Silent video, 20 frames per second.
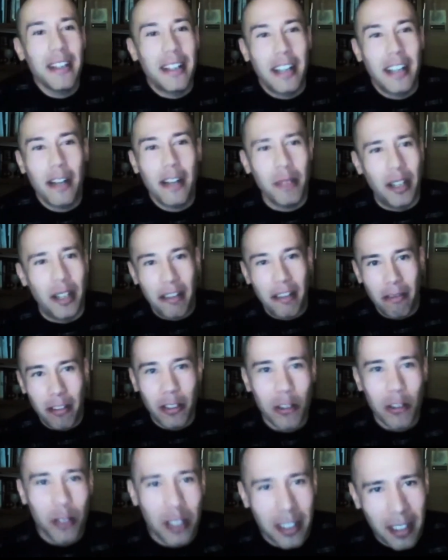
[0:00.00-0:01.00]
and I'm not even
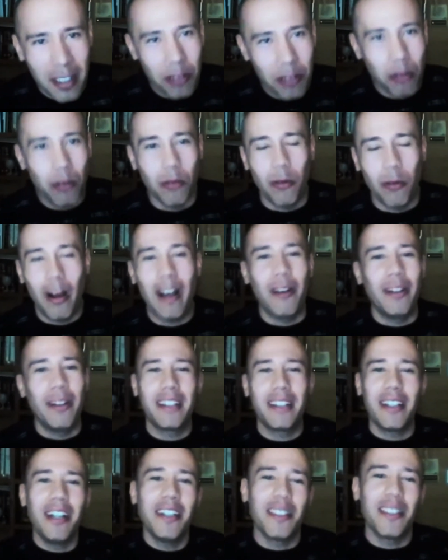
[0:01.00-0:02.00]
using the tool. Wow,
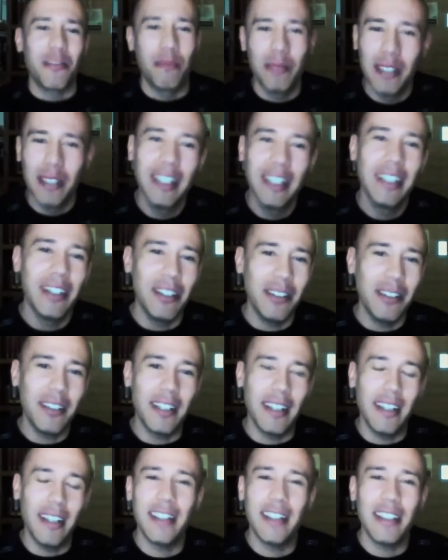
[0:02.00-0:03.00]
that's awesome.
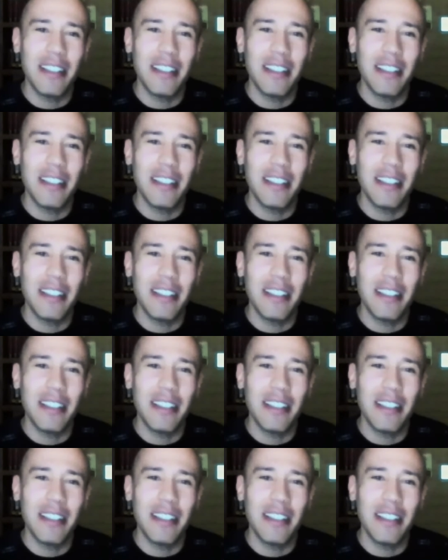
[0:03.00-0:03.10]
Okay.